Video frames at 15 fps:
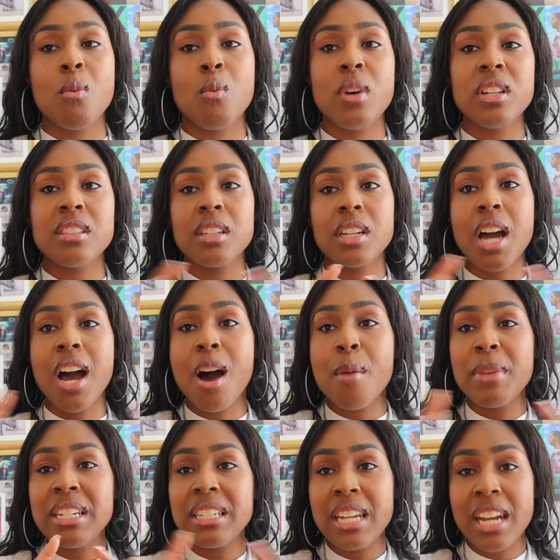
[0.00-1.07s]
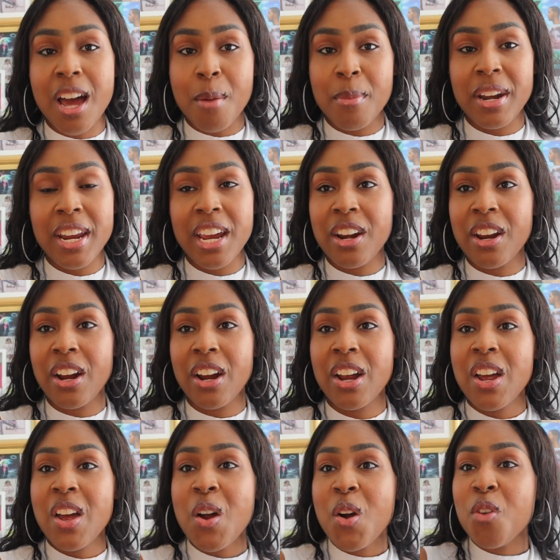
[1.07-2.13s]
What's the common denominator?
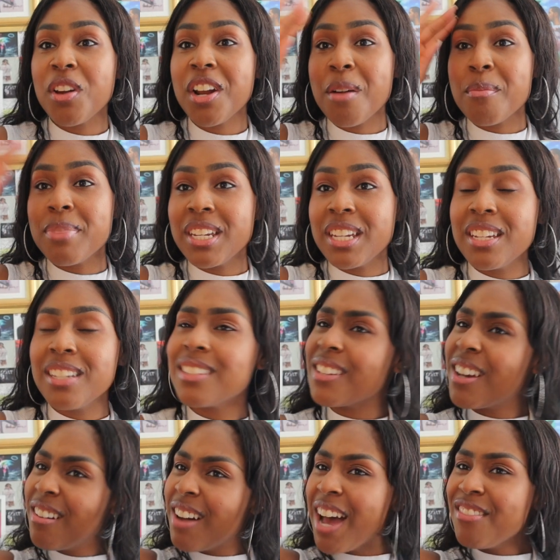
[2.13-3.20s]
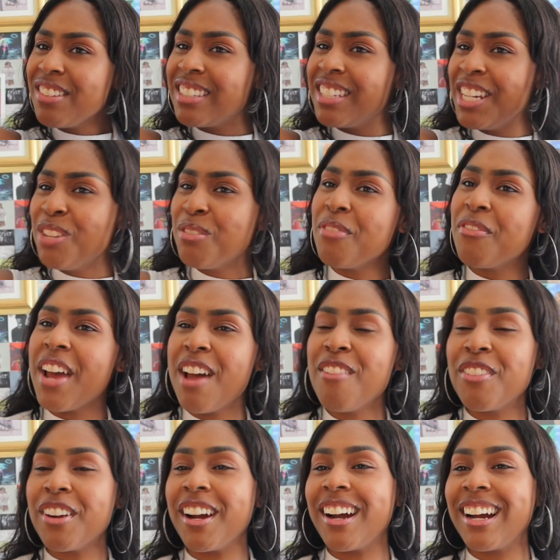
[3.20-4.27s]
What up, Biz? Oh, I haven't seen you in
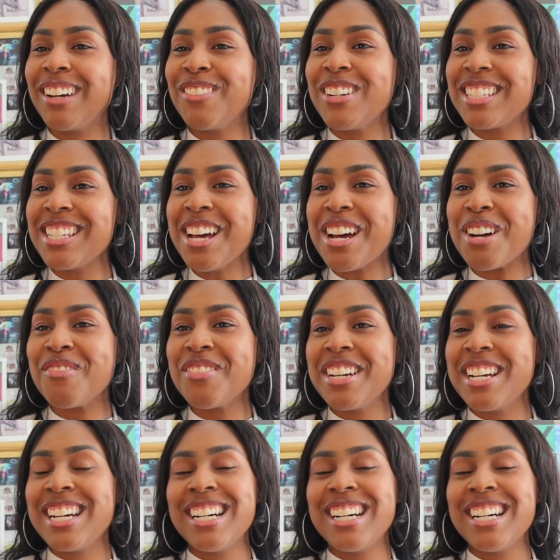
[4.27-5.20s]
forever. What's up?